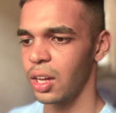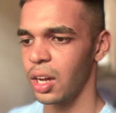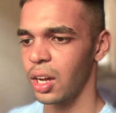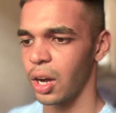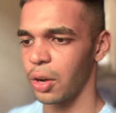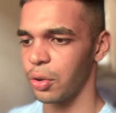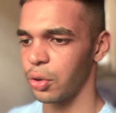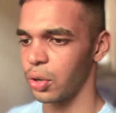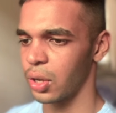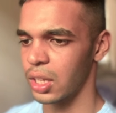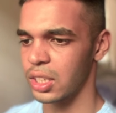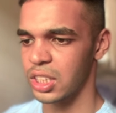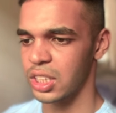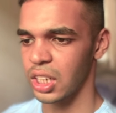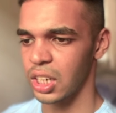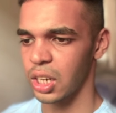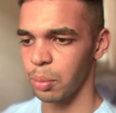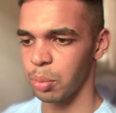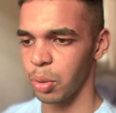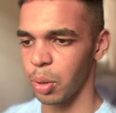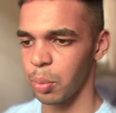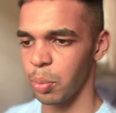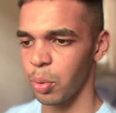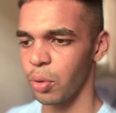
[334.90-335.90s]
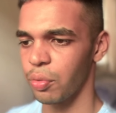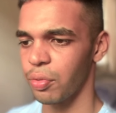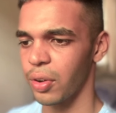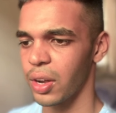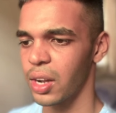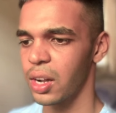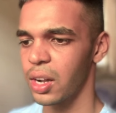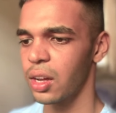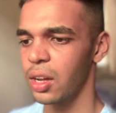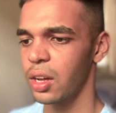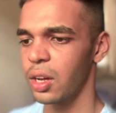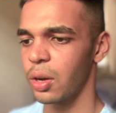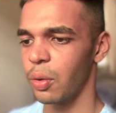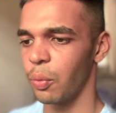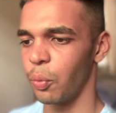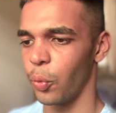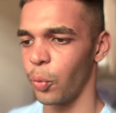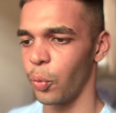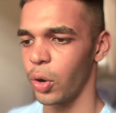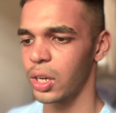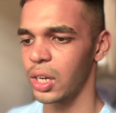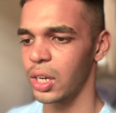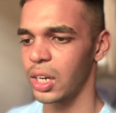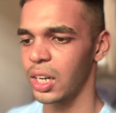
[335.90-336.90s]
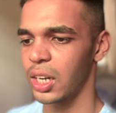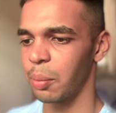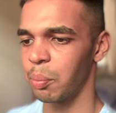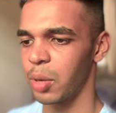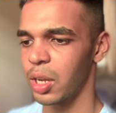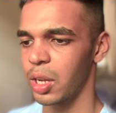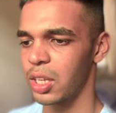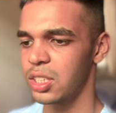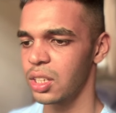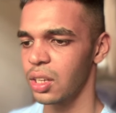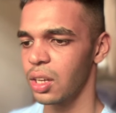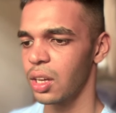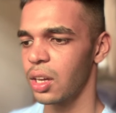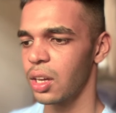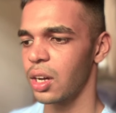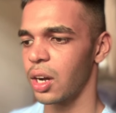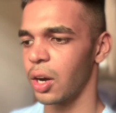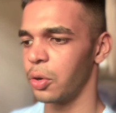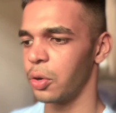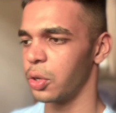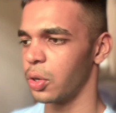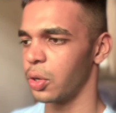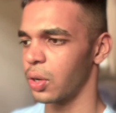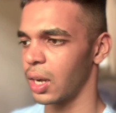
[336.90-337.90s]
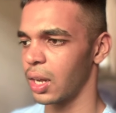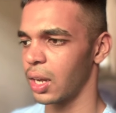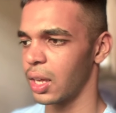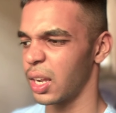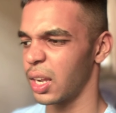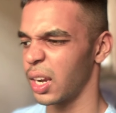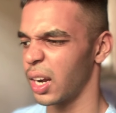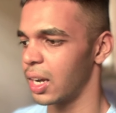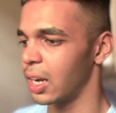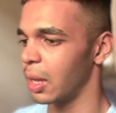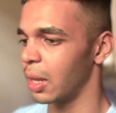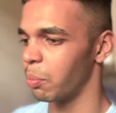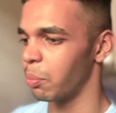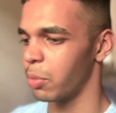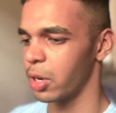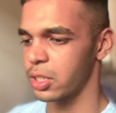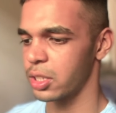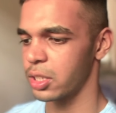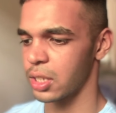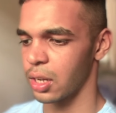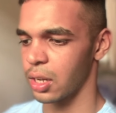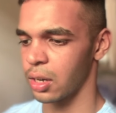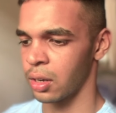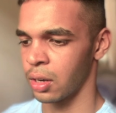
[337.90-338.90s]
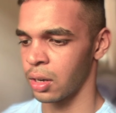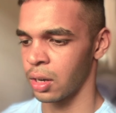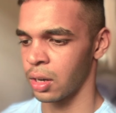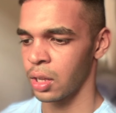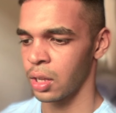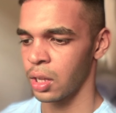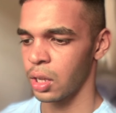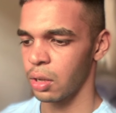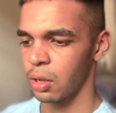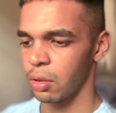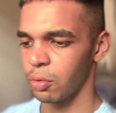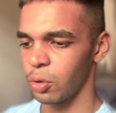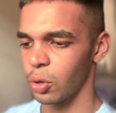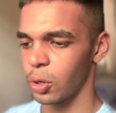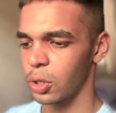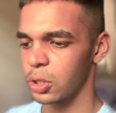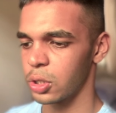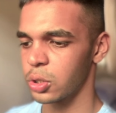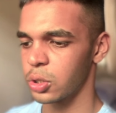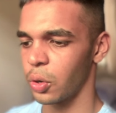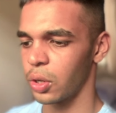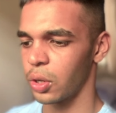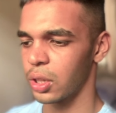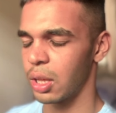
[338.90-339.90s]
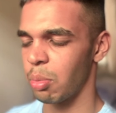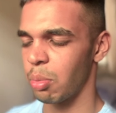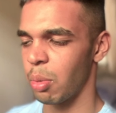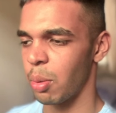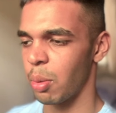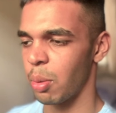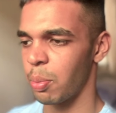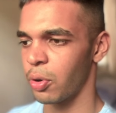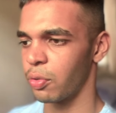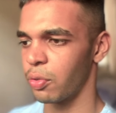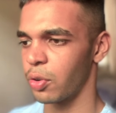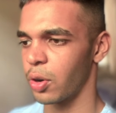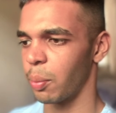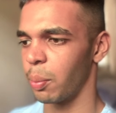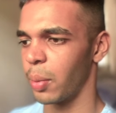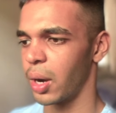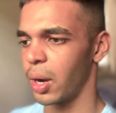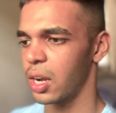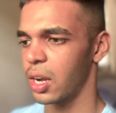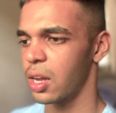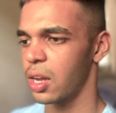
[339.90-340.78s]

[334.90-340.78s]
you can set up your profile, what are templates, how you can create templates, and we also got them approved from Meta.